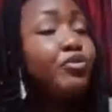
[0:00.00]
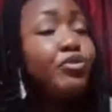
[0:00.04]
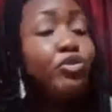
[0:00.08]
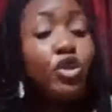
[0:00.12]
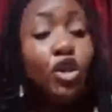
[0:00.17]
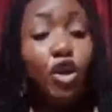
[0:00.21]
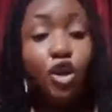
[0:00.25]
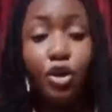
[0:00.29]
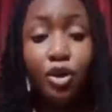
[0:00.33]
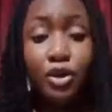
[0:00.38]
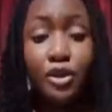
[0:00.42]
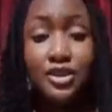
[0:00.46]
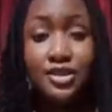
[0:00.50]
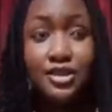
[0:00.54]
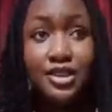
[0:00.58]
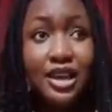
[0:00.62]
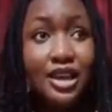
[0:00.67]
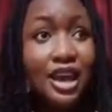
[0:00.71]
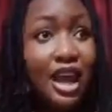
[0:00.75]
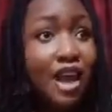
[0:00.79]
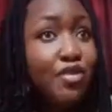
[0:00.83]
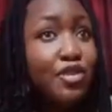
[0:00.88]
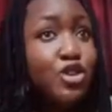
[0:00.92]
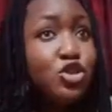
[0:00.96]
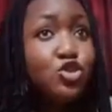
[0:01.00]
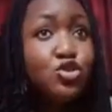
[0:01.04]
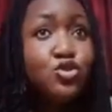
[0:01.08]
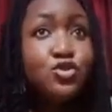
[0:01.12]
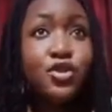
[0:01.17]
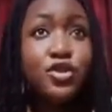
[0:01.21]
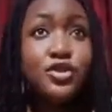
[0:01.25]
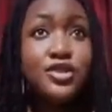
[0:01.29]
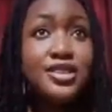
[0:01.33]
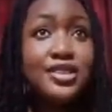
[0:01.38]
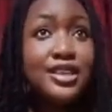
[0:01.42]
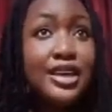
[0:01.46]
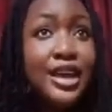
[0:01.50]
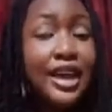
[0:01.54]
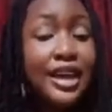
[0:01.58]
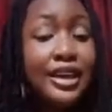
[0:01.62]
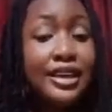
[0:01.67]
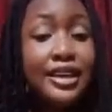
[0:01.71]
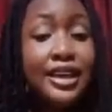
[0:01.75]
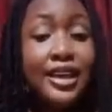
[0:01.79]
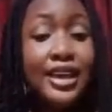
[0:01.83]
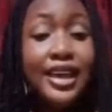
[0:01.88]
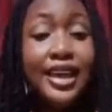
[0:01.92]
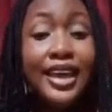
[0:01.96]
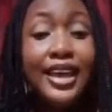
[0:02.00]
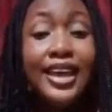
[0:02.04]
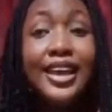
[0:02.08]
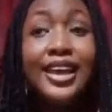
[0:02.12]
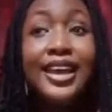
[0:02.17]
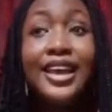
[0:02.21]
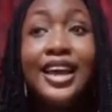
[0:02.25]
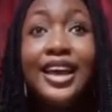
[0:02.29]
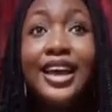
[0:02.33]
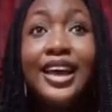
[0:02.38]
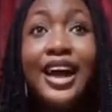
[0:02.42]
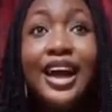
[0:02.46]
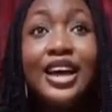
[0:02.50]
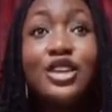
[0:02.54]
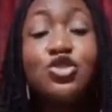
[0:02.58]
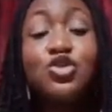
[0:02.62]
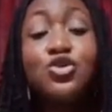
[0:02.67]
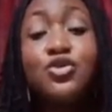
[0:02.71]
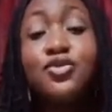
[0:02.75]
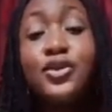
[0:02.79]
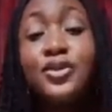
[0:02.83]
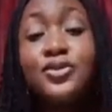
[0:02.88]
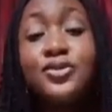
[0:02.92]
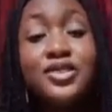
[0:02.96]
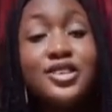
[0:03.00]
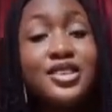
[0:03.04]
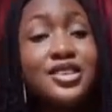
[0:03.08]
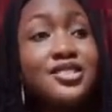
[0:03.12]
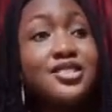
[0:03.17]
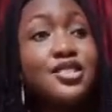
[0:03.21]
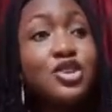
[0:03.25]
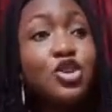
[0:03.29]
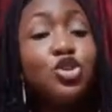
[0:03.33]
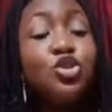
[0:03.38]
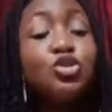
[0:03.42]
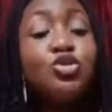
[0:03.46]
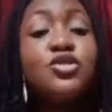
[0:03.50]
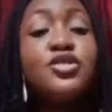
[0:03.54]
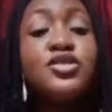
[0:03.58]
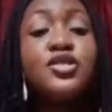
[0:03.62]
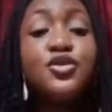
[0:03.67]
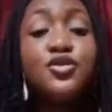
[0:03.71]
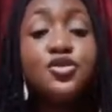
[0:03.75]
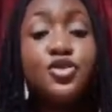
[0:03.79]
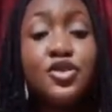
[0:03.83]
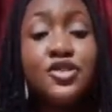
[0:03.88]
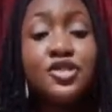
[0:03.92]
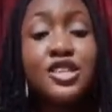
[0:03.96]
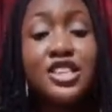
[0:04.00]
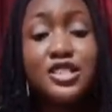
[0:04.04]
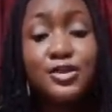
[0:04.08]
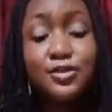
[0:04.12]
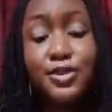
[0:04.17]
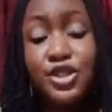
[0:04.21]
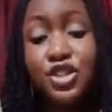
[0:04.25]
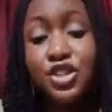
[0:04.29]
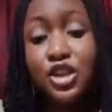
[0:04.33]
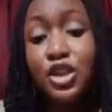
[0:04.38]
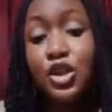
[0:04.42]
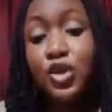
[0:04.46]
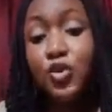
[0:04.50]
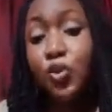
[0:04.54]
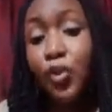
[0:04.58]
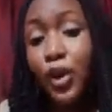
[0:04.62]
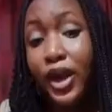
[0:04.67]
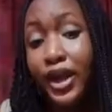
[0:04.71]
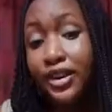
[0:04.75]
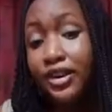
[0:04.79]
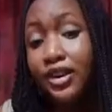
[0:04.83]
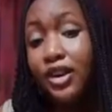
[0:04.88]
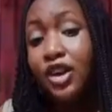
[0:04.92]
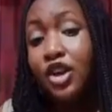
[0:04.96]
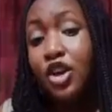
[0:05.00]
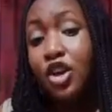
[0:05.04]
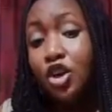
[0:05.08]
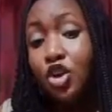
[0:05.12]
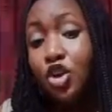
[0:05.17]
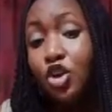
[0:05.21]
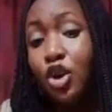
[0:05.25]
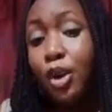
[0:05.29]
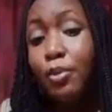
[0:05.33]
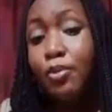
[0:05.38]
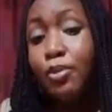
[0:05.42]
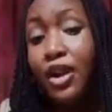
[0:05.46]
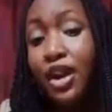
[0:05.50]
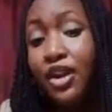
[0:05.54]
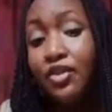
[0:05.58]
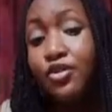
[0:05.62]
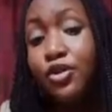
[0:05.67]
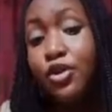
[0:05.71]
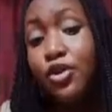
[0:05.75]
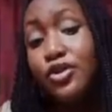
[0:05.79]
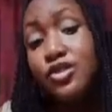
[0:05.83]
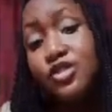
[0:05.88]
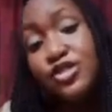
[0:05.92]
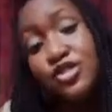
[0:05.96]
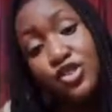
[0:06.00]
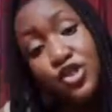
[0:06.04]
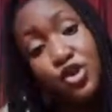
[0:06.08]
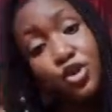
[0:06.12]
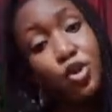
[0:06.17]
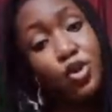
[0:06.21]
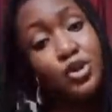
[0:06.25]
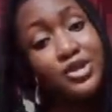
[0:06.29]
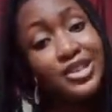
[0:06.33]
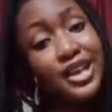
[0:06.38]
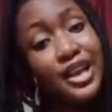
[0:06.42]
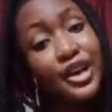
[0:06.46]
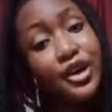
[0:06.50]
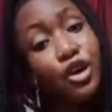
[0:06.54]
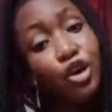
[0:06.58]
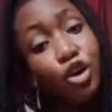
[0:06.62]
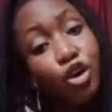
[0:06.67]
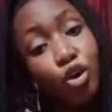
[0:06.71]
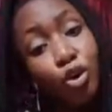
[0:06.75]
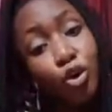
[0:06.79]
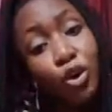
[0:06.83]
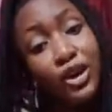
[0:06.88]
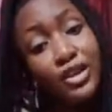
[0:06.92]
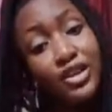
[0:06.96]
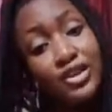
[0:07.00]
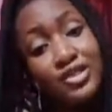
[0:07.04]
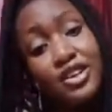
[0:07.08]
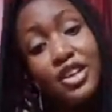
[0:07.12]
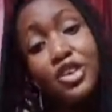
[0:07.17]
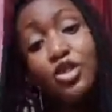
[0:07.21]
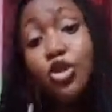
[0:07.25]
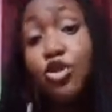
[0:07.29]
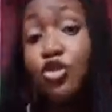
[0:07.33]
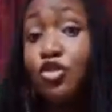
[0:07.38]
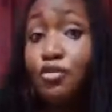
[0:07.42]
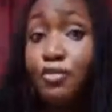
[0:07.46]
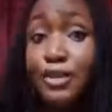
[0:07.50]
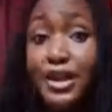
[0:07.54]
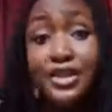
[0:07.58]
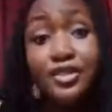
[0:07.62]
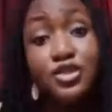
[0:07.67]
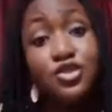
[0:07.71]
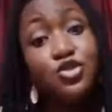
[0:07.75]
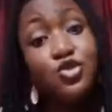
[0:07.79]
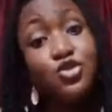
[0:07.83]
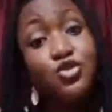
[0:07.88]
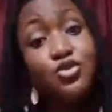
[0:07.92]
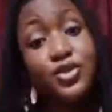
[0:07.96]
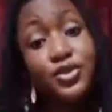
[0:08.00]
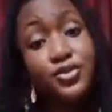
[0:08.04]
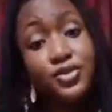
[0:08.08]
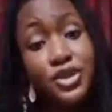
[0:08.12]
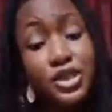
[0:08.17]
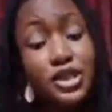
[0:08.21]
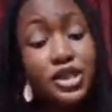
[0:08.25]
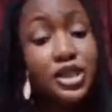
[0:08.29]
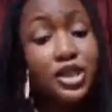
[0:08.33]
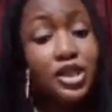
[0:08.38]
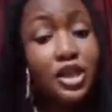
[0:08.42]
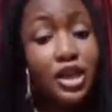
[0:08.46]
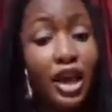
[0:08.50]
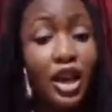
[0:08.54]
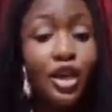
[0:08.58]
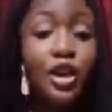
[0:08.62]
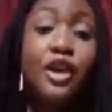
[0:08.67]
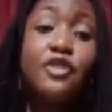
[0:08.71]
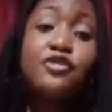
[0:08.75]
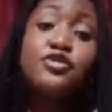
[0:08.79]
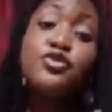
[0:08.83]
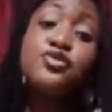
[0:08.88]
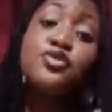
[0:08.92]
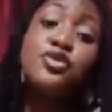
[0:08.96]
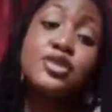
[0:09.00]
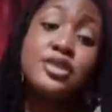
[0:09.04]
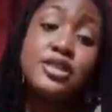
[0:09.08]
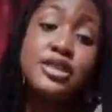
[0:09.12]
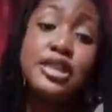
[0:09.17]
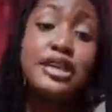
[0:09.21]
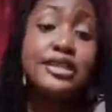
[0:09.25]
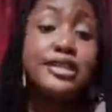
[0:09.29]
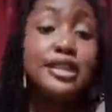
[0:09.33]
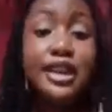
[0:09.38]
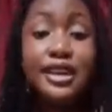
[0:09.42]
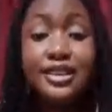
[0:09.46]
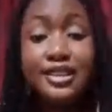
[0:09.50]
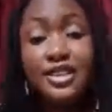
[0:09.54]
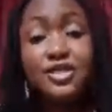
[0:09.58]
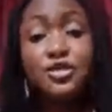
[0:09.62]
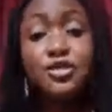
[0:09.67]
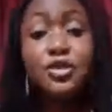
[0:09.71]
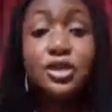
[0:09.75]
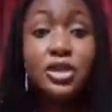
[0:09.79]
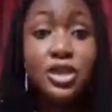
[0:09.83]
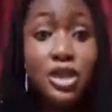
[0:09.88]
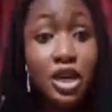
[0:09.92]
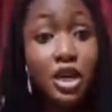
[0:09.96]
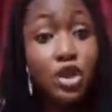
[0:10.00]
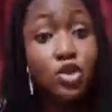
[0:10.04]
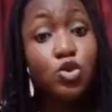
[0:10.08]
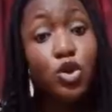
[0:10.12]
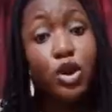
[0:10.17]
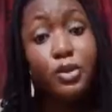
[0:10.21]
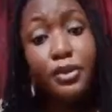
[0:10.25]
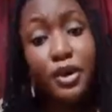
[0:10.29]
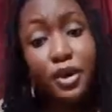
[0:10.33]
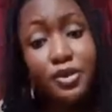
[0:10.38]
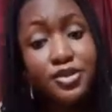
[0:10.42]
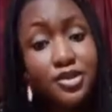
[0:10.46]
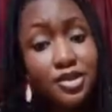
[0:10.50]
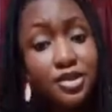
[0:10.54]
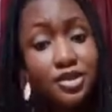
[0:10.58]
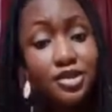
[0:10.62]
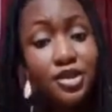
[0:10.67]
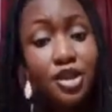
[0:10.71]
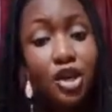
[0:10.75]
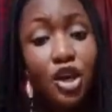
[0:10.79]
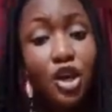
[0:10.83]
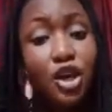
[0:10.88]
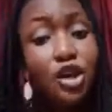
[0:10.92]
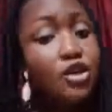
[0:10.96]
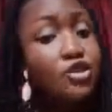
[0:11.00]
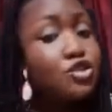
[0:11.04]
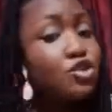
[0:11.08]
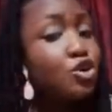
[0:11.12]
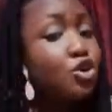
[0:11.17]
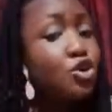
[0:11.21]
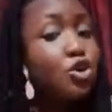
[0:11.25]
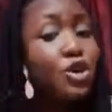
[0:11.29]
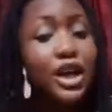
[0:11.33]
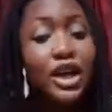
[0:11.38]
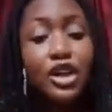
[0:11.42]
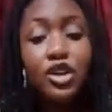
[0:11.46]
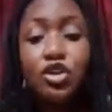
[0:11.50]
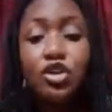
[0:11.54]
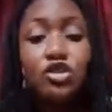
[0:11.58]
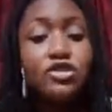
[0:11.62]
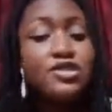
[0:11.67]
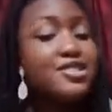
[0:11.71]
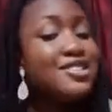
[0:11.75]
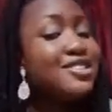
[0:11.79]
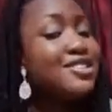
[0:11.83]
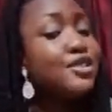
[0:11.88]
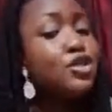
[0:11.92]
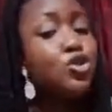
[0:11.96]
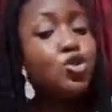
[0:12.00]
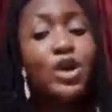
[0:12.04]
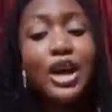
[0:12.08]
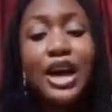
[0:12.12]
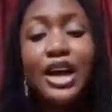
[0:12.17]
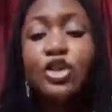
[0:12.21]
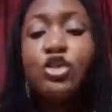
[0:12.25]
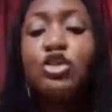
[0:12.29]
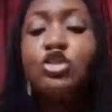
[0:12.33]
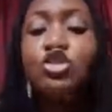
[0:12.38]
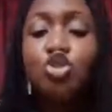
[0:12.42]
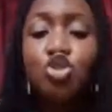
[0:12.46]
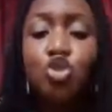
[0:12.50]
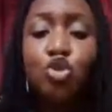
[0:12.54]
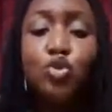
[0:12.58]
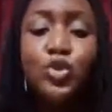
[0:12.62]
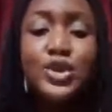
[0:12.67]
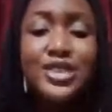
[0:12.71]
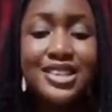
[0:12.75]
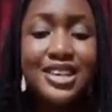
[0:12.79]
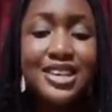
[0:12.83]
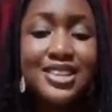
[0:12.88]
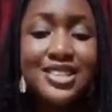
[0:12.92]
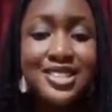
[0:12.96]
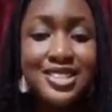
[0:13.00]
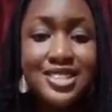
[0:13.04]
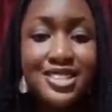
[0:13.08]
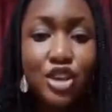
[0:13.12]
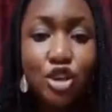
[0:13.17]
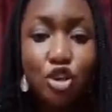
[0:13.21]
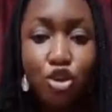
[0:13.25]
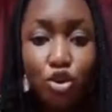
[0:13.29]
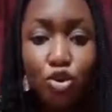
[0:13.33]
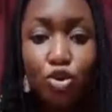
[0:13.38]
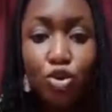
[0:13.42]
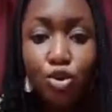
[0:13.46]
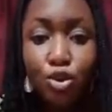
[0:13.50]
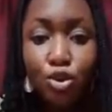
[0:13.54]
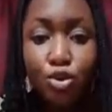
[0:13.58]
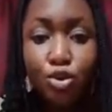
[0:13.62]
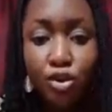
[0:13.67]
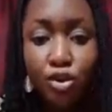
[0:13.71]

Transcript: you understand. Having 249 and 250 is a huge difference, especially when you're applying for a certain course like law and they say cut of mind is 250 and you have 249. They're like, there's nothing you can do about it. So you cannot joke with a single